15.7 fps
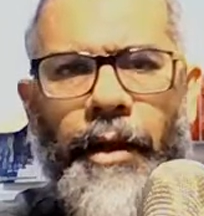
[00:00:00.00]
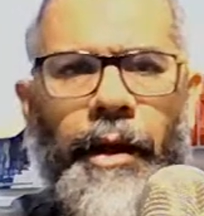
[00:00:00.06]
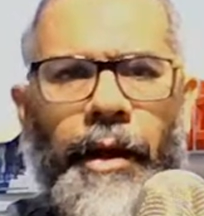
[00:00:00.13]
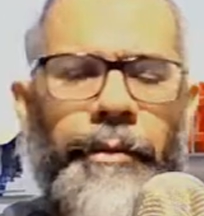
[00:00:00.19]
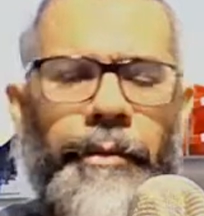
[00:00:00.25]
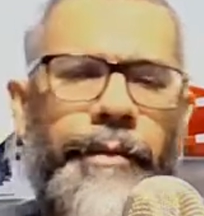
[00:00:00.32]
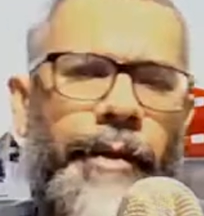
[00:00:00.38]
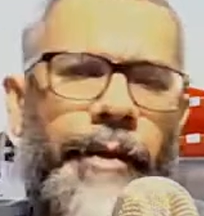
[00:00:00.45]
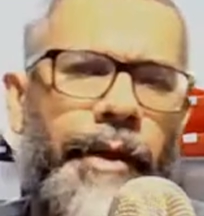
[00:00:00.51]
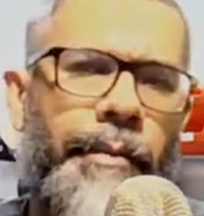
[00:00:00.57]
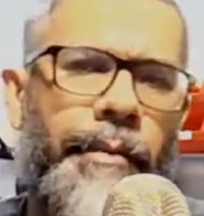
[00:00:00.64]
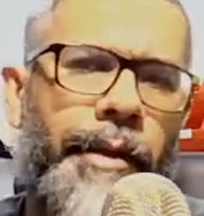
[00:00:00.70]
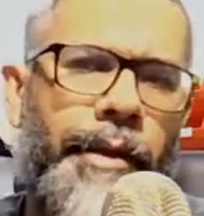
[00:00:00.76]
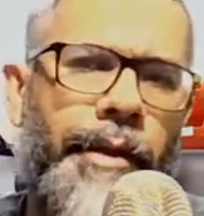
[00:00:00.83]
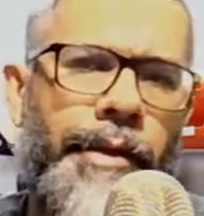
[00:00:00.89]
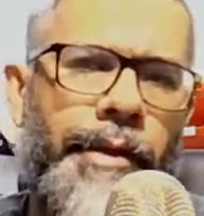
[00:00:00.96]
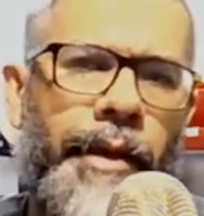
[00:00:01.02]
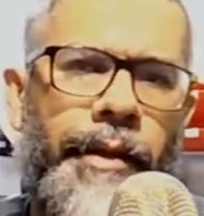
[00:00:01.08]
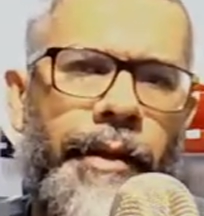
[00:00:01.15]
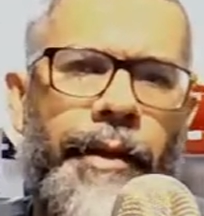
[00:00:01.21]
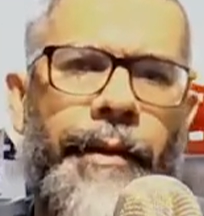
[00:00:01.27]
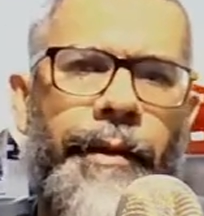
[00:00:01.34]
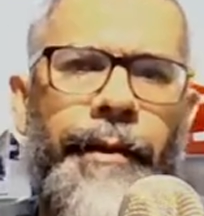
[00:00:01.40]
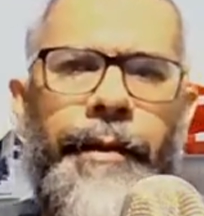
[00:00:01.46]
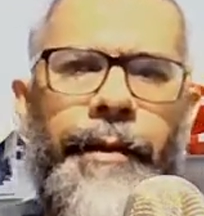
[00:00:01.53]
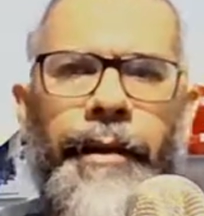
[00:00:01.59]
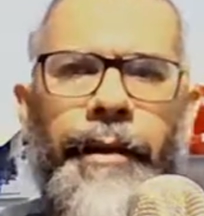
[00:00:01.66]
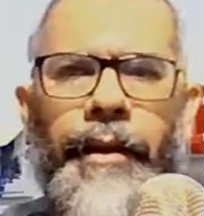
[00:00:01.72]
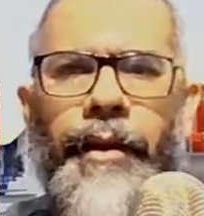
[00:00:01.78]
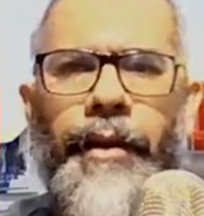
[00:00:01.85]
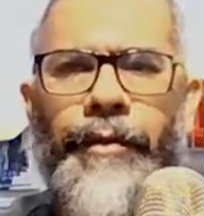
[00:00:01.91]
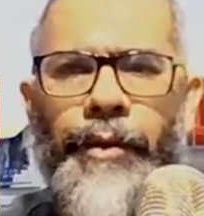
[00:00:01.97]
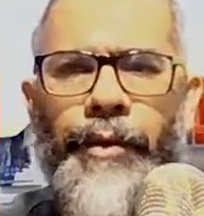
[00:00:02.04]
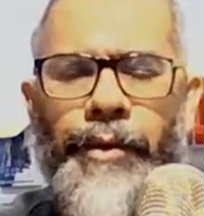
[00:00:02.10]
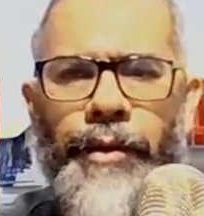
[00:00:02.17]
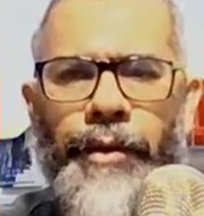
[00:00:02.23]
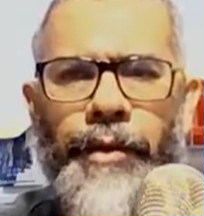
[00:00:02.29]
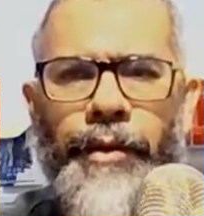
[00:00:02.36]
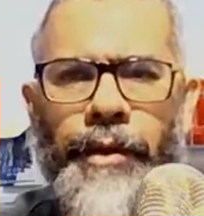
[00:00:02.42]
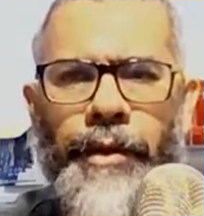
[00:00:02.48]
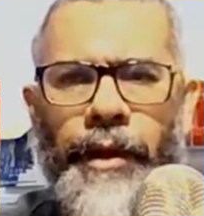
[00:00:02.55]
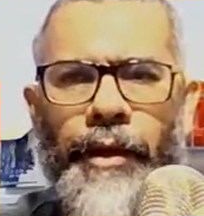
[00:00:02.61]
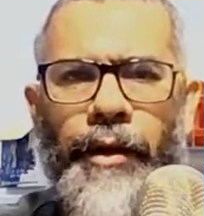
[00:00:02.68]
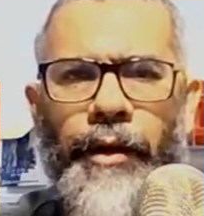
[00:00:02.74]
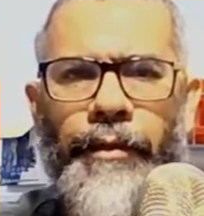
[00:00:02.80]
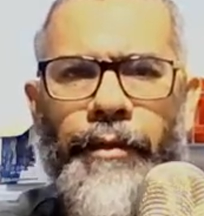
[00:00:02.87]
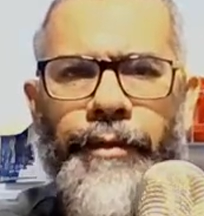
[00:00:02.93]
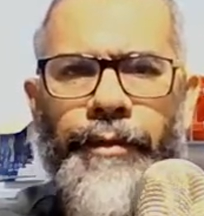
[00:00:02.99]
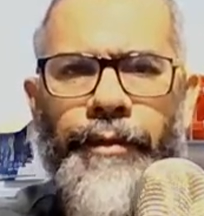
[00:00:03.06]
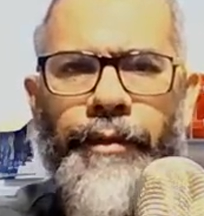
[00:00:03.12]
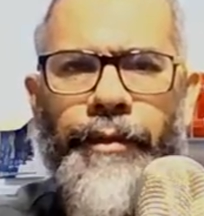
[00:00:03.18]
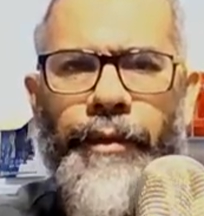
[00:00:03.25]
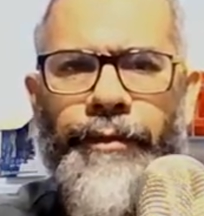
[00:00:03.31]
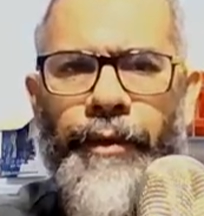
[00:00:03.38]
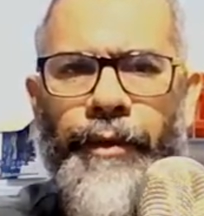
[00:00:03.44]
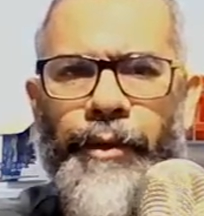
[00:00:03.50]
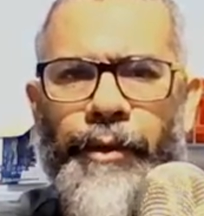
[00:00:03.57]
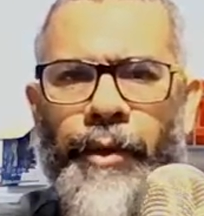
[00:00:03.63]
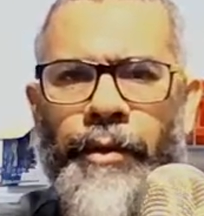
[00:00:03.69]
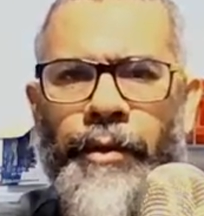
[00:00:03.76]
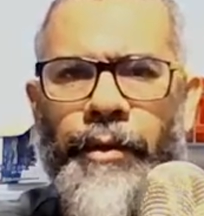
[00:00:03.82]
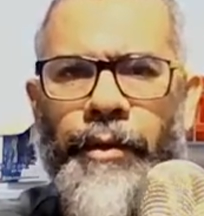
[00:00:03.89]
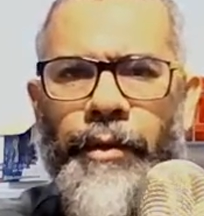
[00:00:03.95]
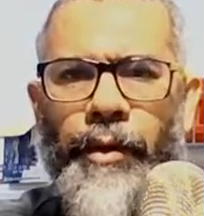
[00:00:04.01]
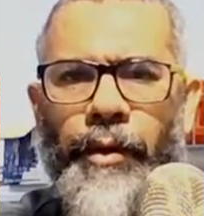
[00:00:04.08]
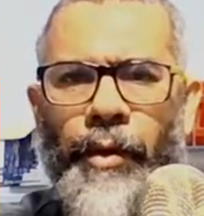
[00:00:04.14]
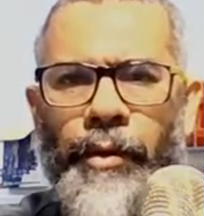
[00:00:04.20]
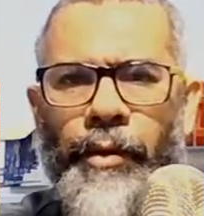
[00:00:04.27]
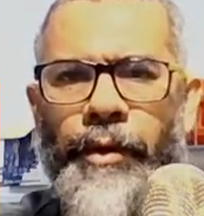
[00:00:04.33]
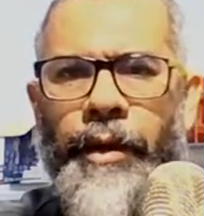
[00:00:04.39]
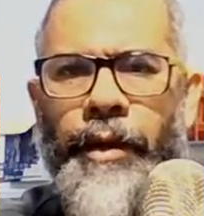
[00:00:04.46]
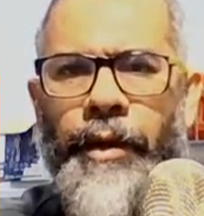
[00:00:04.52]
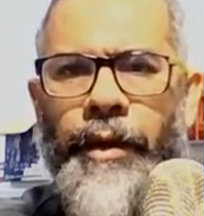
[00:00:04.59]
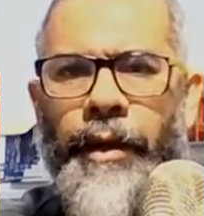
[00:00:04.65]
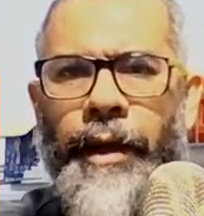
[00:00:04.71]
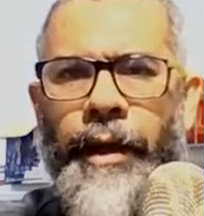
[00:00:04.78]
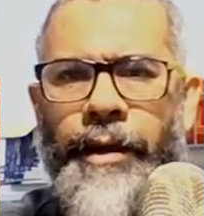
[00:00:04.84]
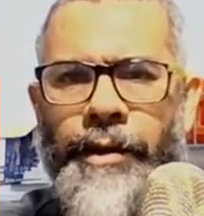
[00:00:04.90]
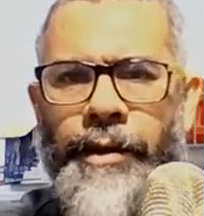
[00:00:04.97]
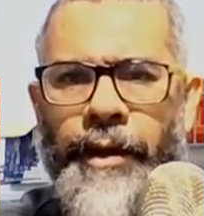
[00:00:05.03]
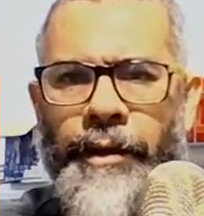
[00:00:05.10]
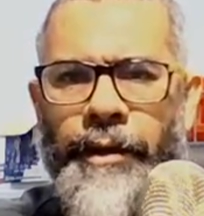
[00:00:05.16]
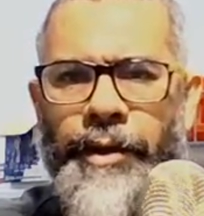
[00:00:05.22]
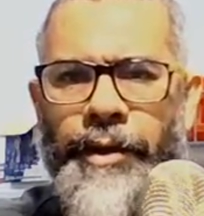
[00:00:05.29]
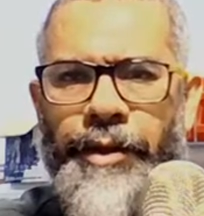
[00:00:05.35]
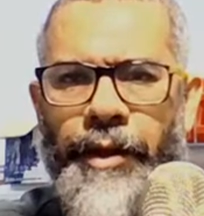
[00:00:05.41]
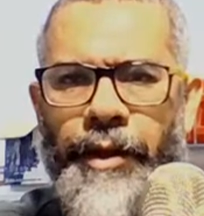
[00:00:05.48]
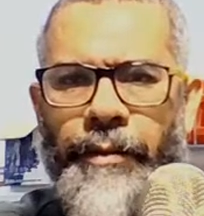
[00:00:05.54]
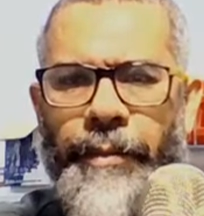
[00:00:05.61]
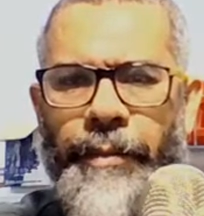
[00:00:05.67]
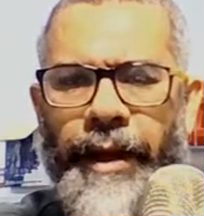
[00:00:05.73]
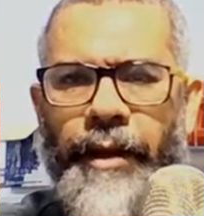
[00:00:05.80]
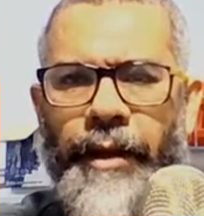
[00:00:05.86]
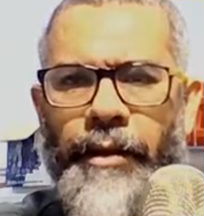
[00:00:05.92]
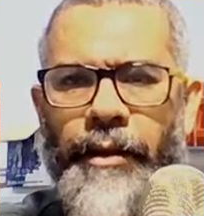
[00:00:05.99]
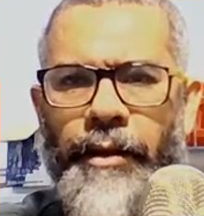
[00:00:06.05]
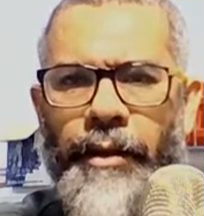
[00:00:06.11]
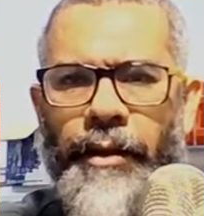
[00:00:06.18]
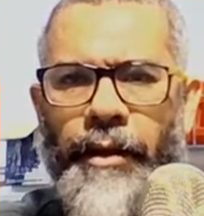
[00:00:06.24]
I mean, what I mean is that if you think of the photon only as the energy packet,